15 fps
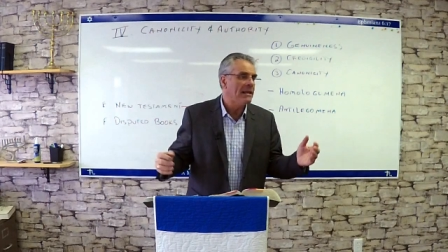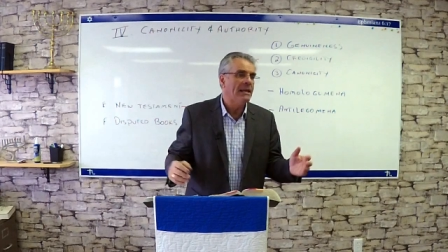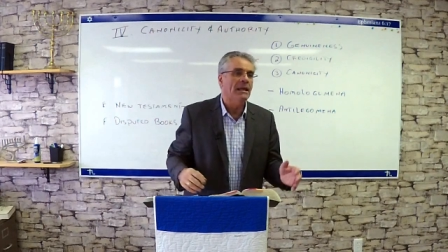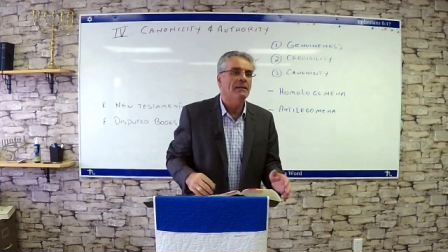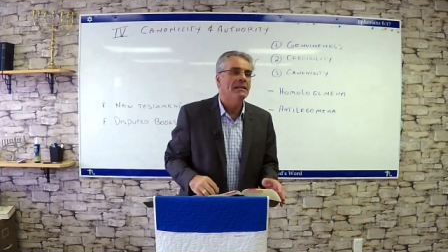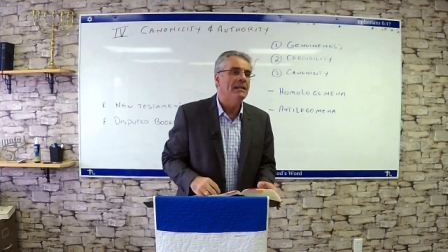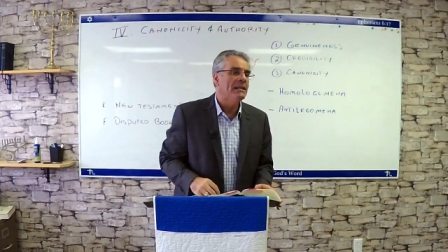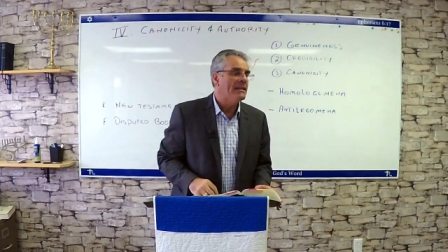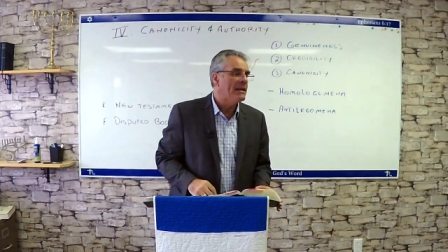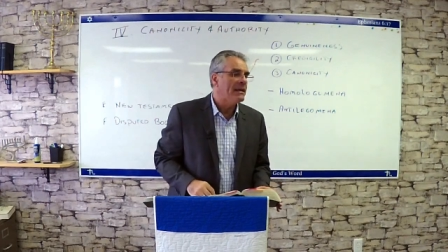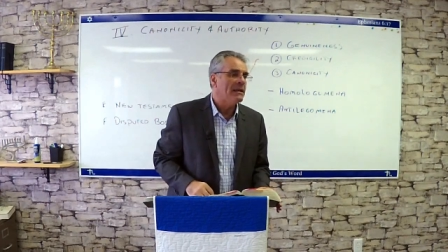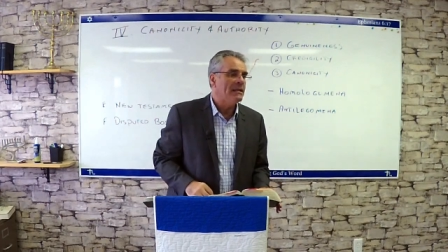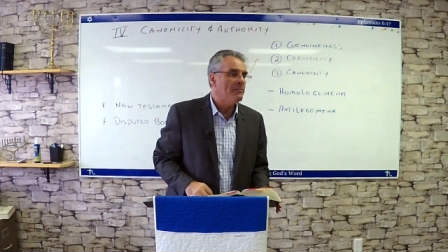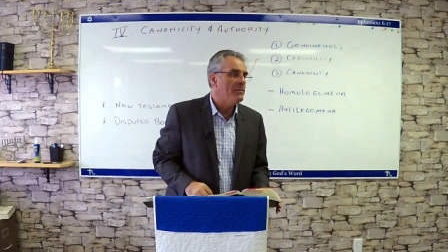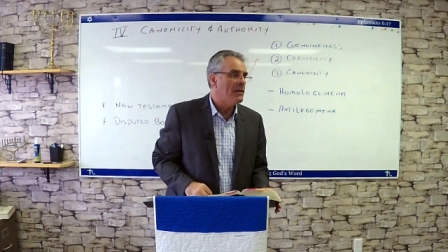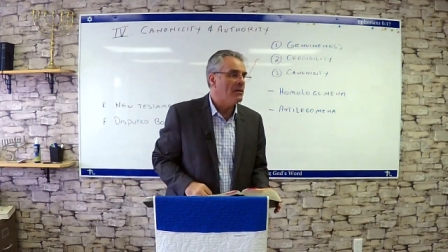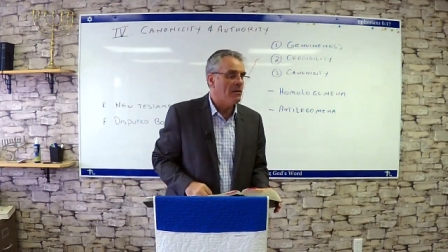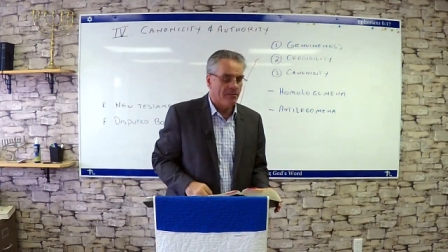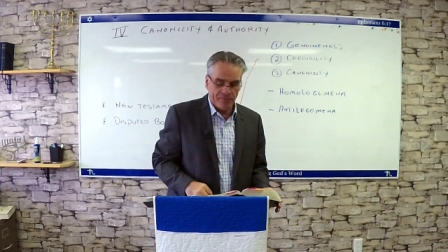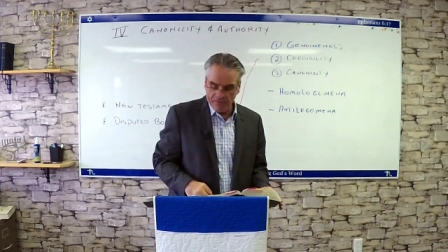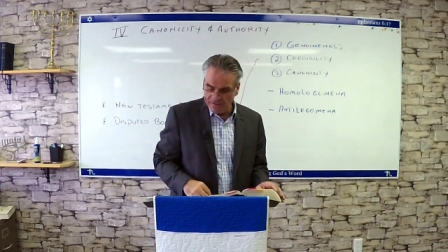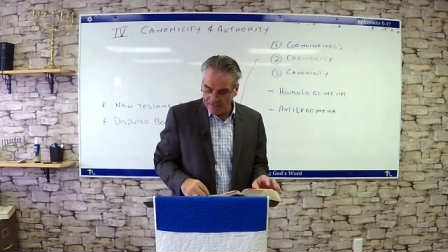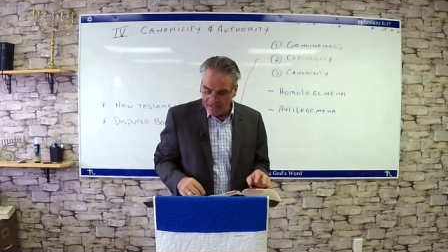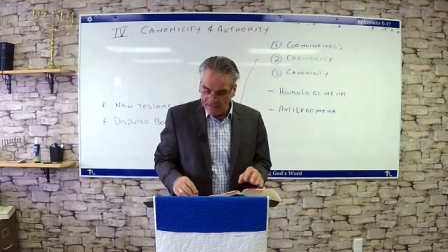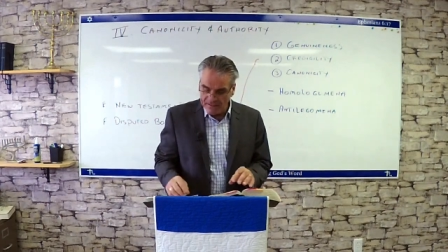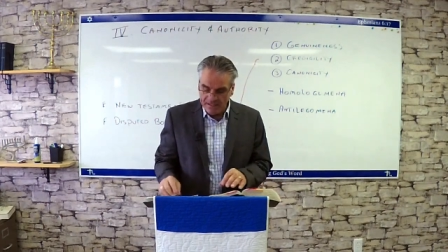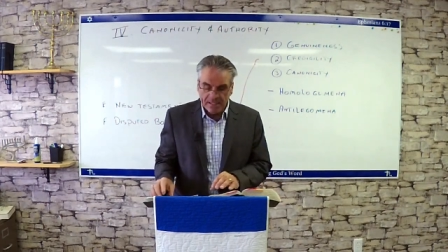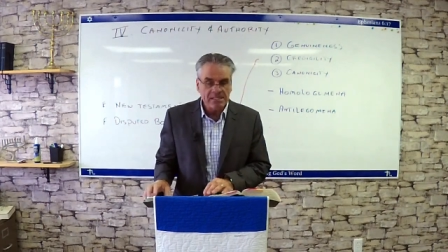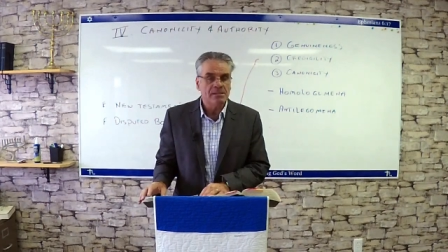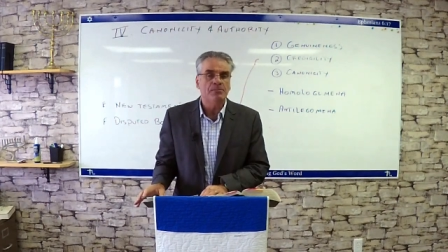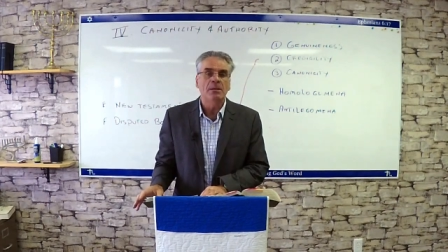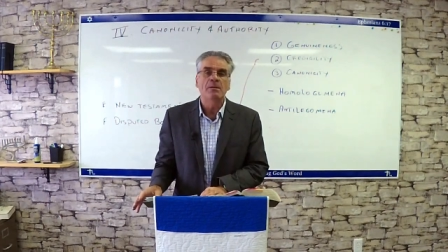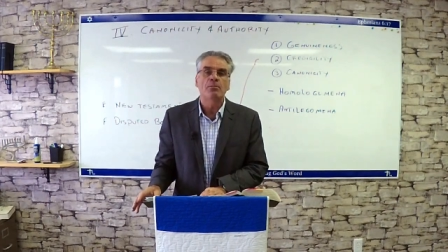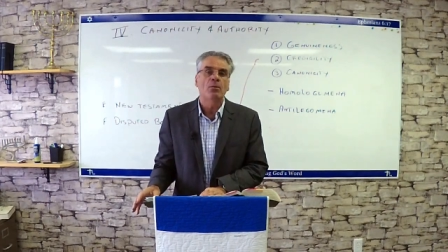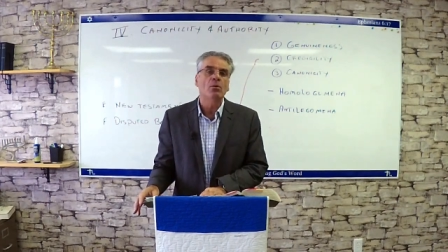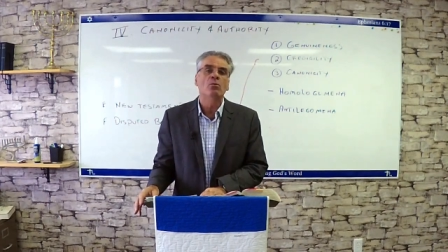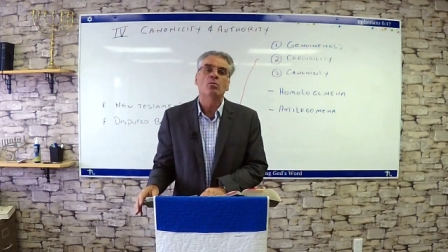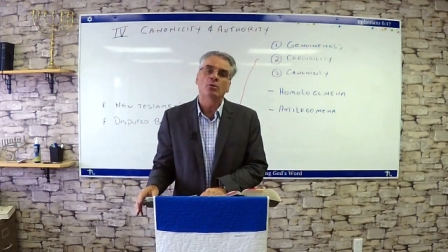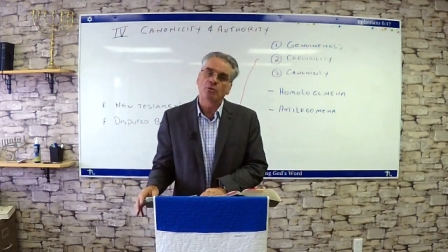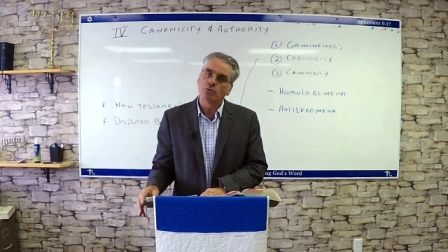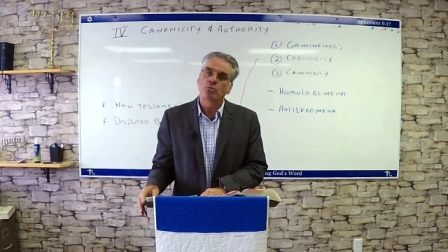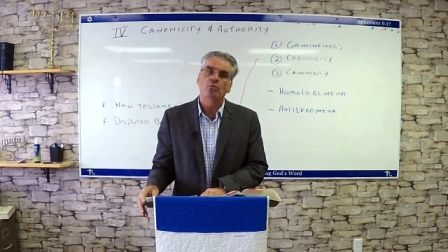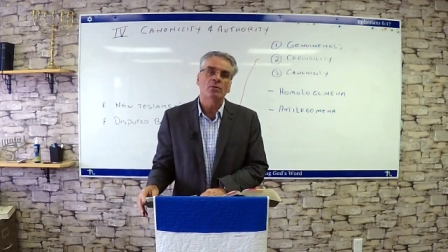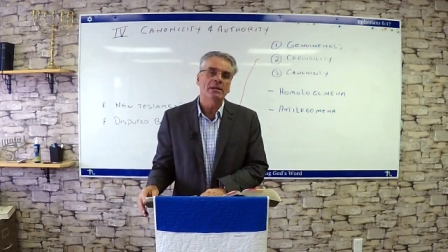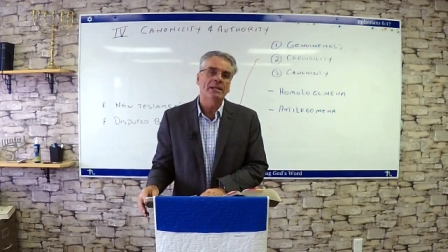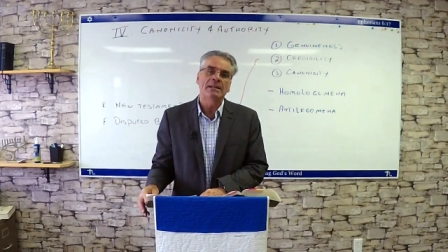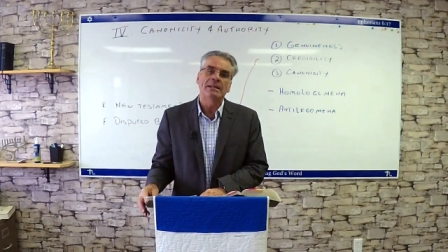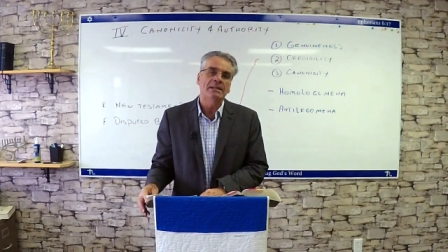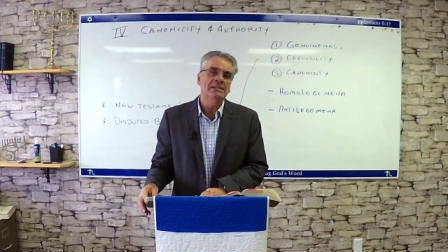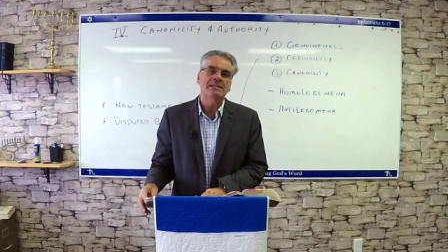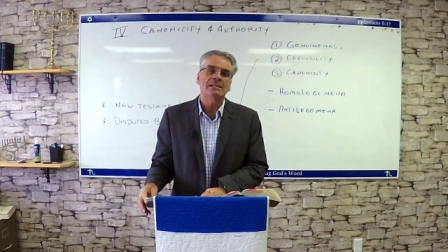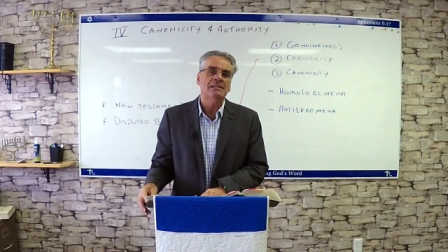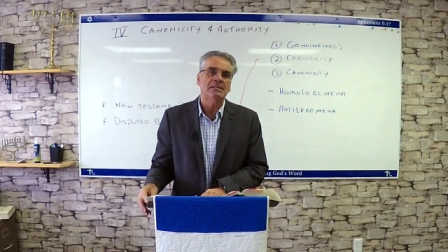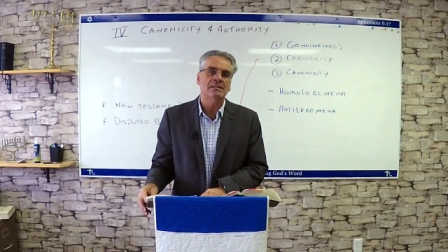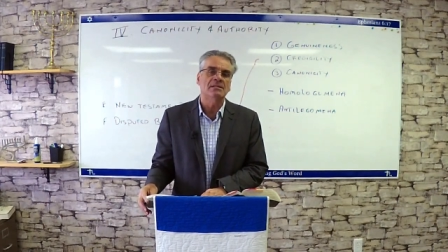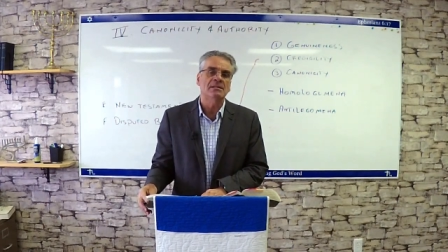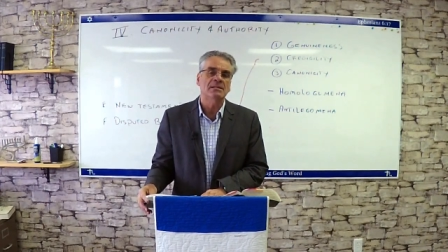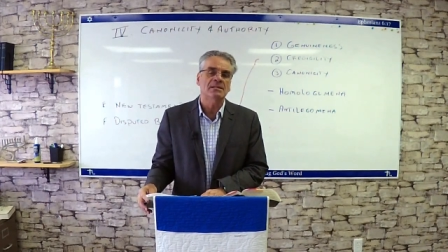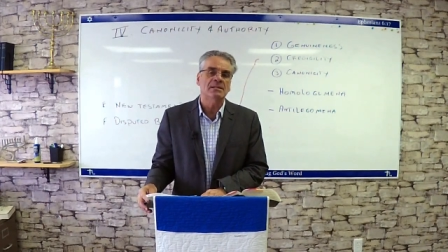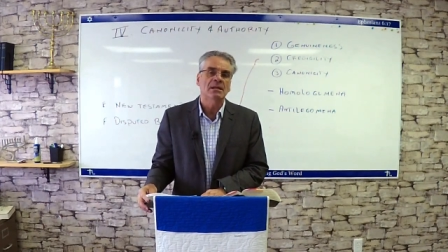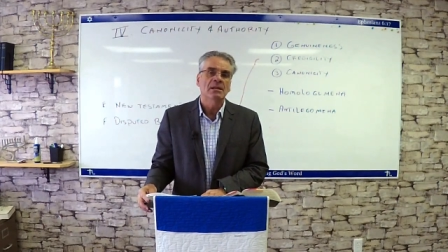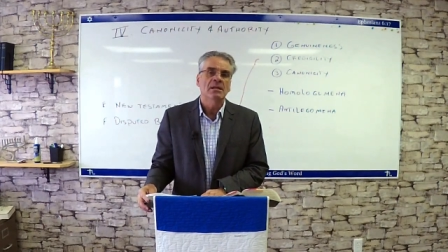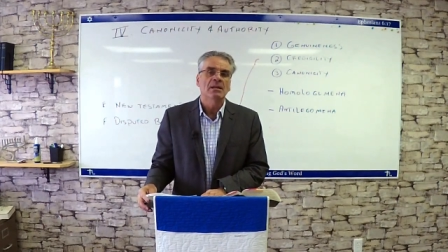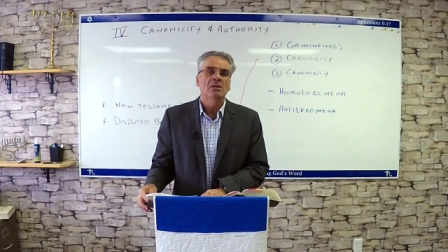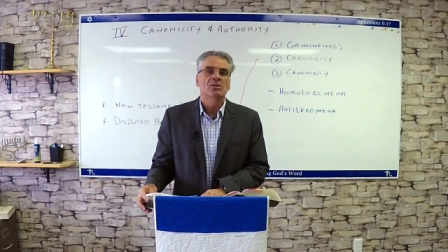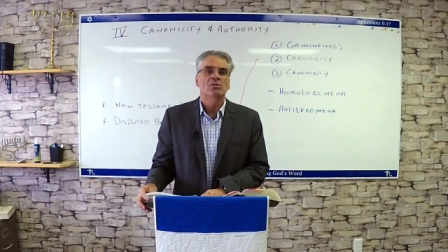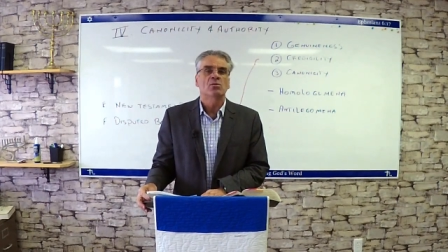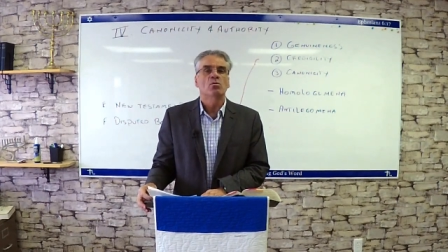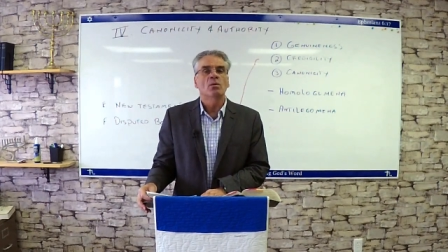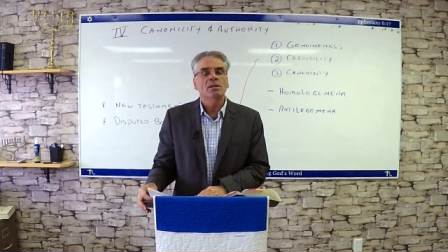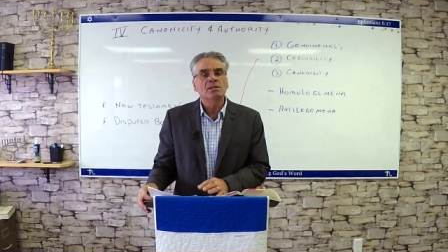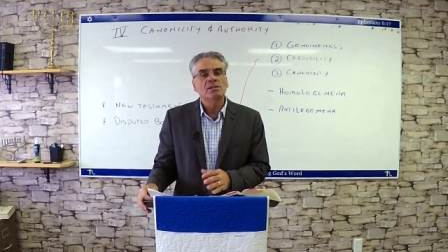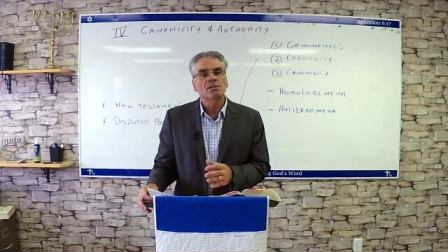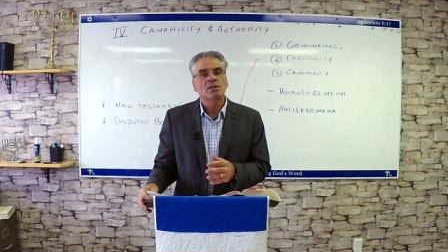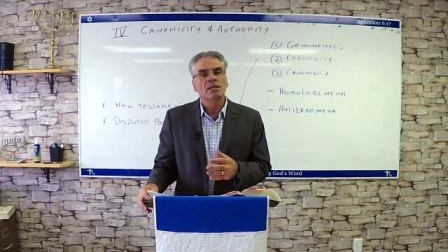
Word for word: can deny, beloved, that these people were truly in existence. So, once